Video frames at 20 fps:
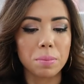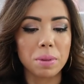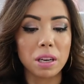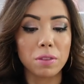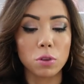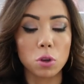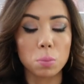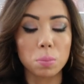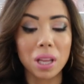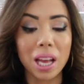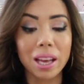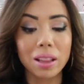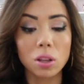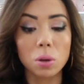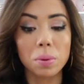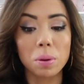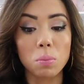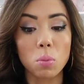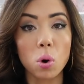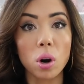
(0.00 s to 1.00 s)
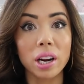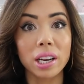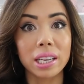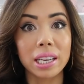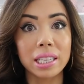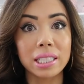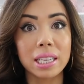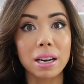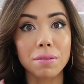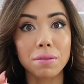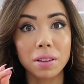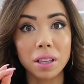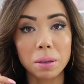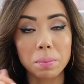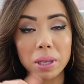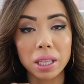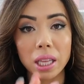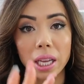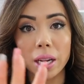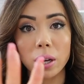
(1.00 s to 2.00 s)
I mean, if you apply a little bit more, it can
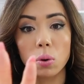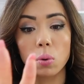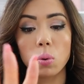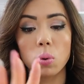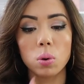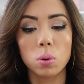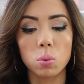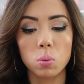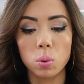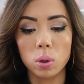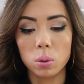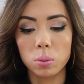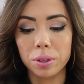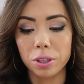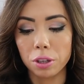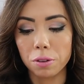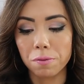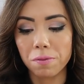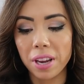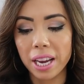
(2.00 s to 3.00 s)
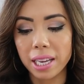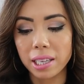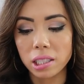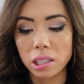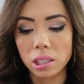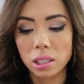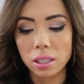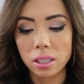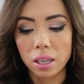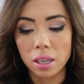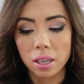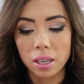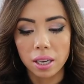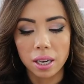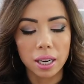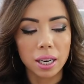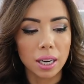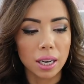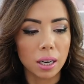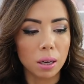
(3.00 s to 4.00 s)
definitely be like, whoa, in your face.
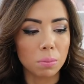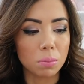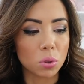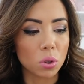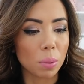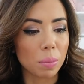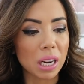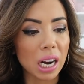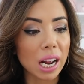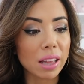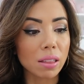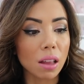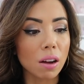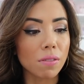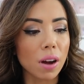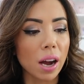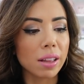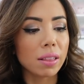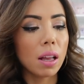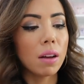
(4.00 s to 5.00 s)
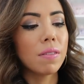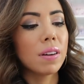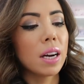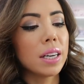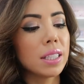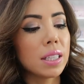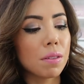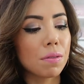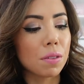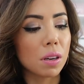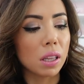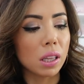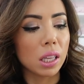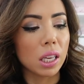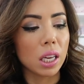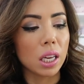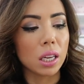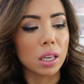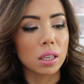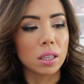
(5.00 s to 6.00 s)
So I mean, I love
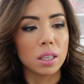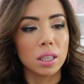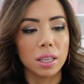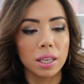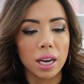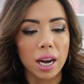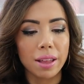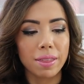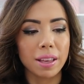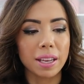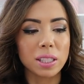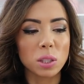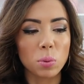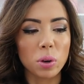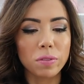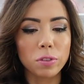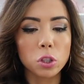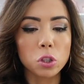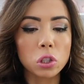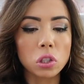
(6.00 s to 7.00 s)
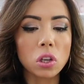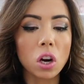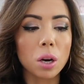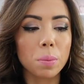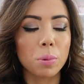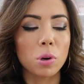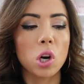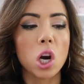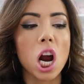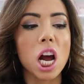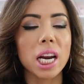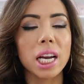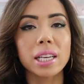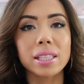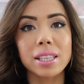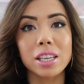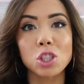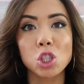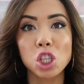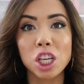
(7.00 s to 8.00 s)
it. I think it's one of her star
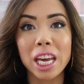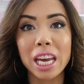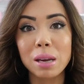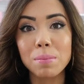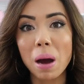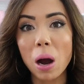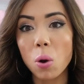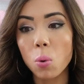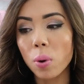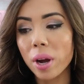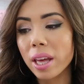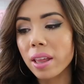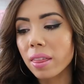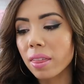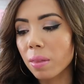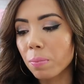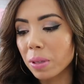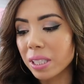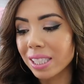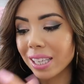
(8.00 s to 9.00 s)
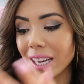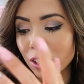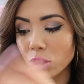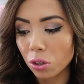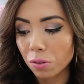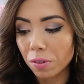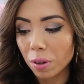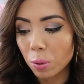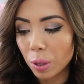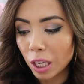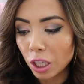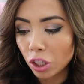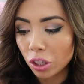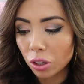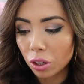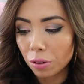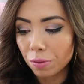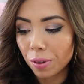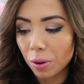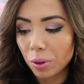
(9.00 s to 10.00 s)
products that she came out with besides her
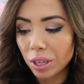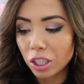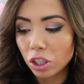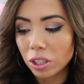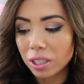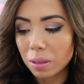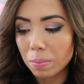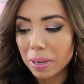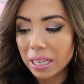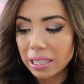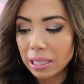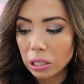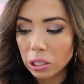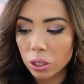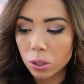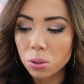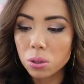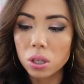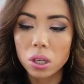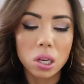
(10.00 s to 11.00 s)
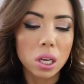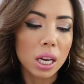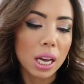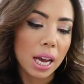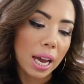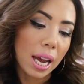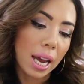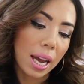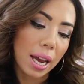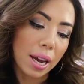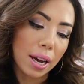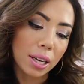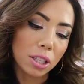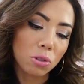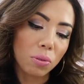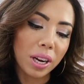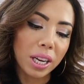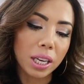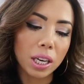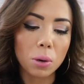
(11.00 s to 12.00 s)
foundation. Her foundation's amazing too.
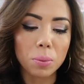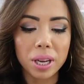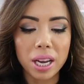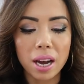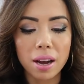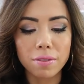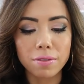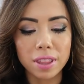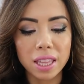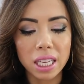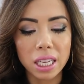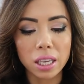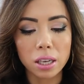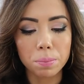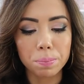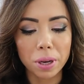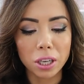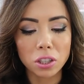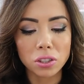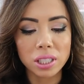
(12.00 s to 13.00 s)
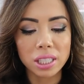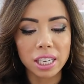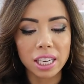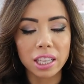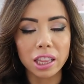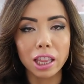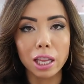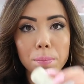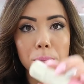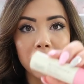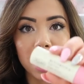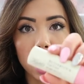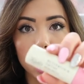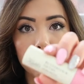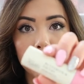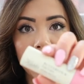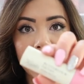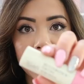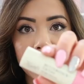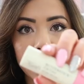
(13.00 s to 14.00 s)
And right here we have the Butterstick Lip
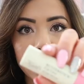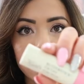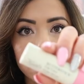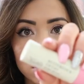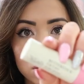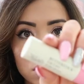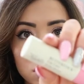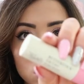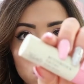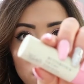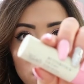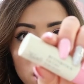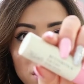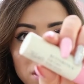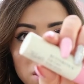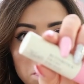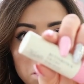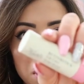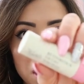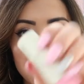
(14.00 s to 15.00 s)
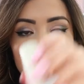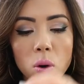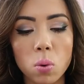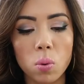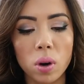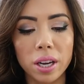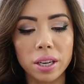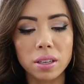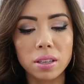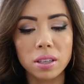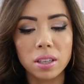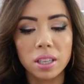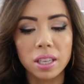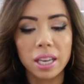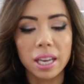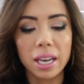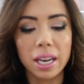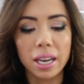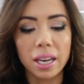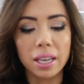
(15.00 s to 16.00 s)
Care by Kiehl's. So I got the pink one,
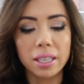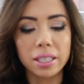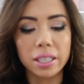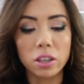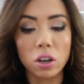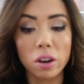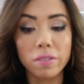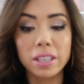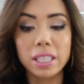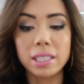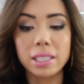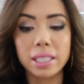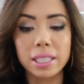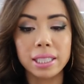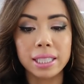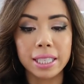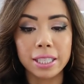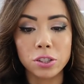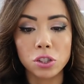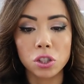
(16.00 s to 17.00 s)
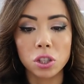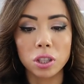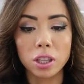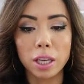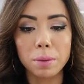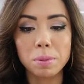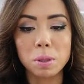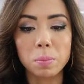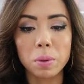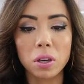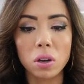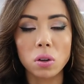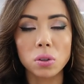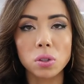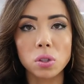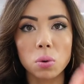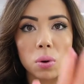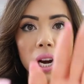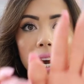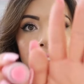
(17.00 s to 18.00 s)
and it obviously tints your lips, but
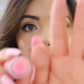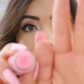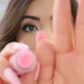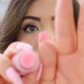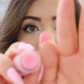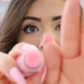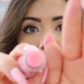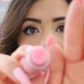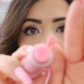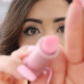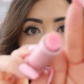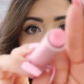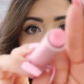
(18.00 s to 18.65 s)
also hydrates your